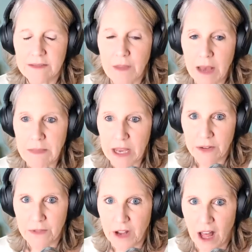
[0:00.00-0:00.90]
amount
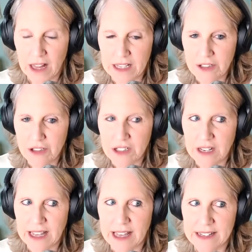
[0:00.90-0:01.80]
of knowledge
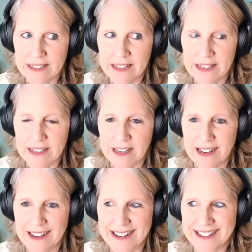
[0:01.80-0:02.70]
and
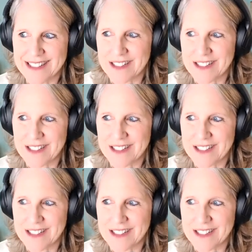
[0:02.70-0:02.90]
uh,